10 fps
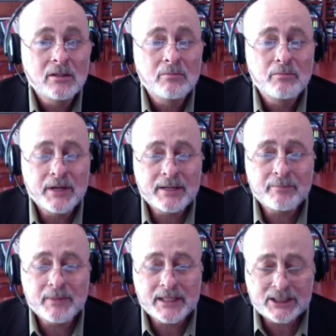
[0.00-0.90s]

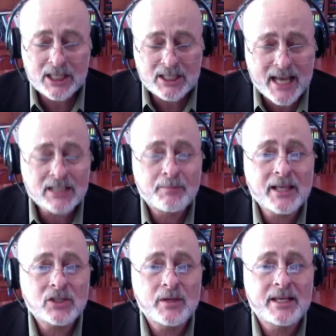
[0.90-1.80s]
but but just as
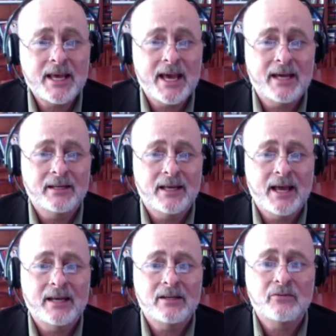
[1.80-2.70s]
best we can.
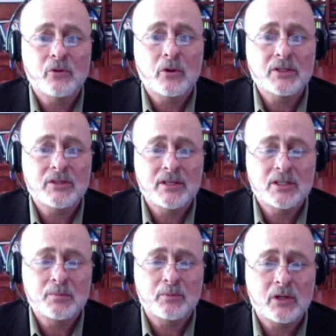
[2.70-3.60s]
And of course,
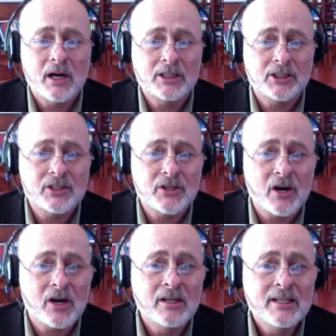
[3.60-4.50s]
these precautions
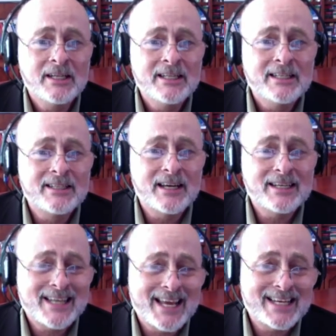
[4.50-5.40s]
are
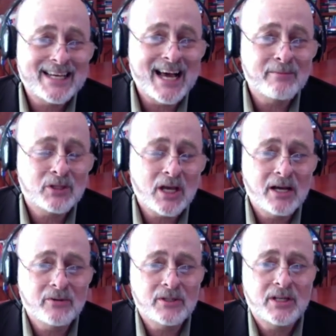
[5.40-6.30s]
done ten times, one
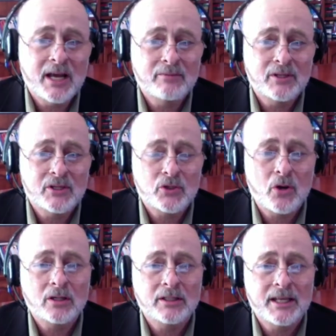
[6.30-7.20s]
hundred times as
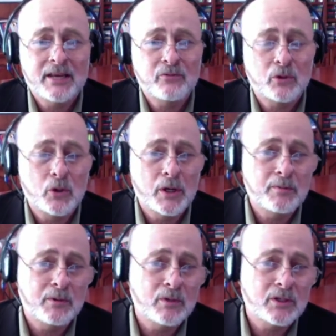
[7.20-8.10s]
strongly mm-hmm. if we're going
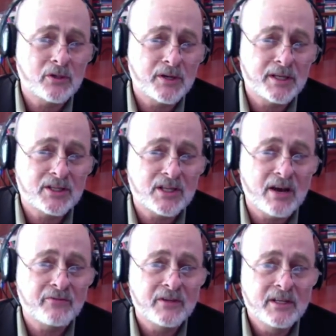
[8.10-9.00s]
to be returning
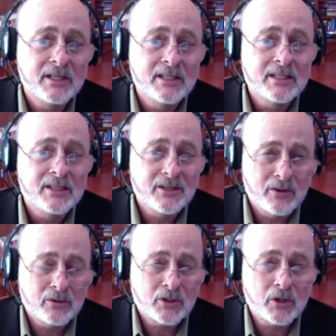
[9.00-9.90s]
stuff, you
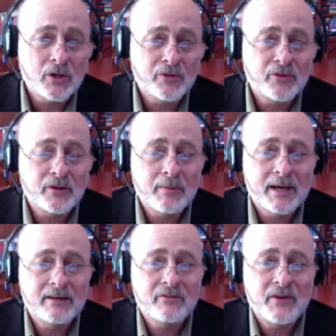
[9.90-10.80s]
know, to Earth that
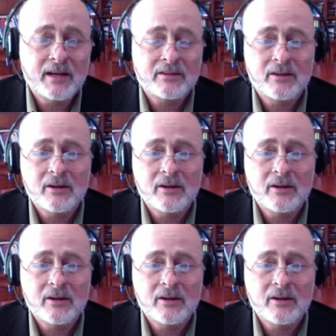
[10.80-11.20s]
might infect the